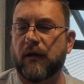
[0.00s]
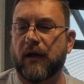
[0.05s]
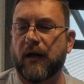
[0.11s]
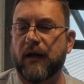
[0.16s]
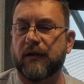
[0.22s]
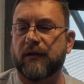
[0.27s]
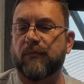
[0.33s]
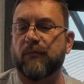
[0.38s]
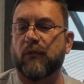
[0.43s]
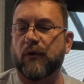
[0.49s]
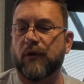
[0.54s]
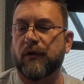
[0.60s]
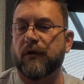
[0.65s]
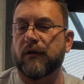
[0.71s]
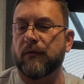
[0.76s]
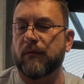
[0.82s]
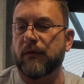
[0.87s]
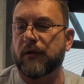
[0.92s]
has more to
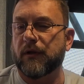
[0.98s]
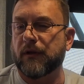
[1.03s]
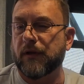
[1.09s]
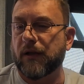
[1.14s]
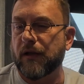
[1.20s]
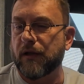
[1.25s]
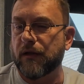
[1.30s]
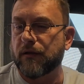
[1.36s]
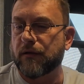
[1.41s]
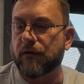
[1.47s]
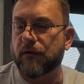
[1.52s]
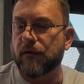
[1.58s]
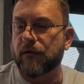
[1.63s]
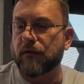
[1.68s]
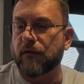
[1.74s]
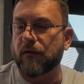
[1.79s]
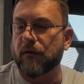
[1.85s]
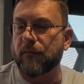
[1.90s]
do with the taste.
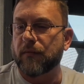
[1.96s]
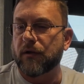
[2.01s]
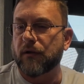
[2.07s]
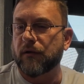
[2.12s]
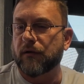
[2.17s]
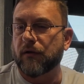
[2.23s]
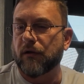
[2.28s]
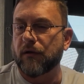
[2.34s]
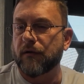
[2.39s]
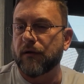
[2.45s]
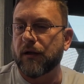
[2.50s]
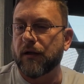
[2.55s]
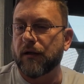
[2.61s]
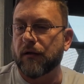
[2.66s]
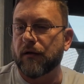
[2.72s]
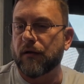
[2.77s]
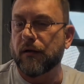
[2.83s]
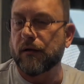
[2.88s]
So I'm going to turn
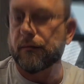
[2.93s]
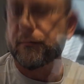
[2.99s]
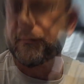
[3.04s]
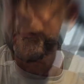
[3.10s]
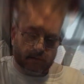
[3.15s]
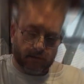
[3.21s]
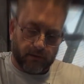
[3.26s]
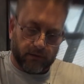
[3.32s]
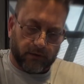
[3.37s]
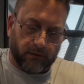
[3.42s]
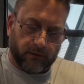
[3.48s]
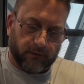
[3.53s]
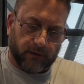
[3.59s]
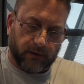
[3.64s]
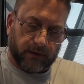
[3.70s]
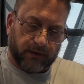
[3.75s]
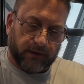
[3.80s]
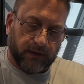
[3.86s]
that on. All right, so
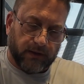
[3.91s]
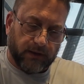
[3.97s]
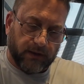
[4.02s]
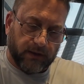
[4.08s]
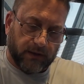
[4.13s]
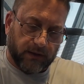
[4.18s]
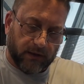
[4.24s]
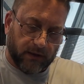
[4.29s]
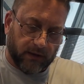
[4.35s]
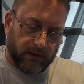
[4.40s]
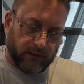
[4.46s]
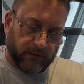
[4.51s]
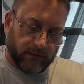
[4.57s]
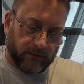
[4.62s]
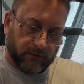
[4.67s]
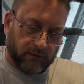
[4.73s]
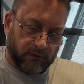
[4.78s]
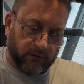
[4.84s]
the
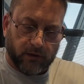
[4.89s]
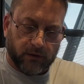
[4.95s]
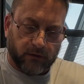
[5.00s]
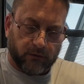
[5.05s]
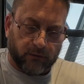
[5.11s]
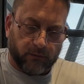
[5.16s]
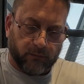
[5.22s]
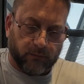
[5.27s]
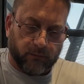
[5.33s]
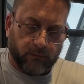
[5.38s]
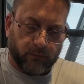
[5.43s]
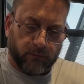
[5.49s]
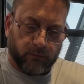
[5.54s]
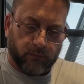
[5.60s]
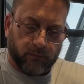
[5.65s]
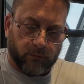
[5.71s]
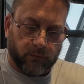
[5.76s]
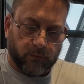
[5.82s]
TDS is
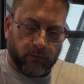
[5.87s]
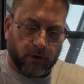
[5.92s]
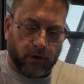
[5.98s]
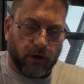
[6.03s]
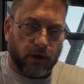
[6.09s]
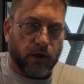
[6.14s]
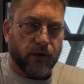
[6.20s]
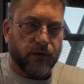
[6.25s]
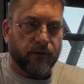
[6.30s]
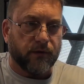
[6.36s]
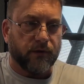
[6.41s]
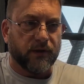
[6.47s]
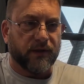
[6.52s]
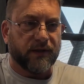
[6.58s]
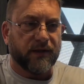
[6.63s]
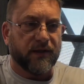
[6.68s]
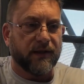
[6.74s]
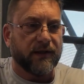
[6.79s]

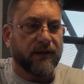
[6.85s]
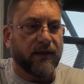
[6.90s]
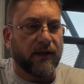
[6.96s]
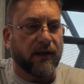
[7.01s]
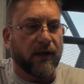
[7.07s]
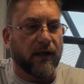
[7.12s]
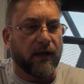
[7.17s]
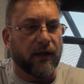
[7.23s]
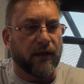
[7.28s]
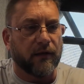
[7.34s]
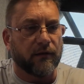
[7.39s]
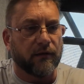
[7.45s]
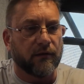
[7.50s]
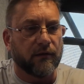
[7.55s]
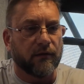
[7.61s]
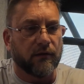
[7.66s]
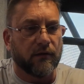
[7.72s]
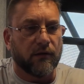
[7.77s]
169
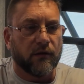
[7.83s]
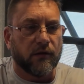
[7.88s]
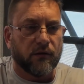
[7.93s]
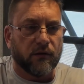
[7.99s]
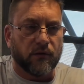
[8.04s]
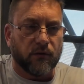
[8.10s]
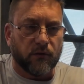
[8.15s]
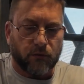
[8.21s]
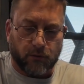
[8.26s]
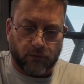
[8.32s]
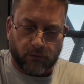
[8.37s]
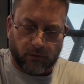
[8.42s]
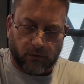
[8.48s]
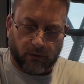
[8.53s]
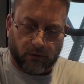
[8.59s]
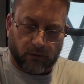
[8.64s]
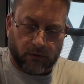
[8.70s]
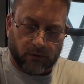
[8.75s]

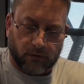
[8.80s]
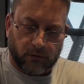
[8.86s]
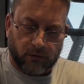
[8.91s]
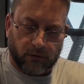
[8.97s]
or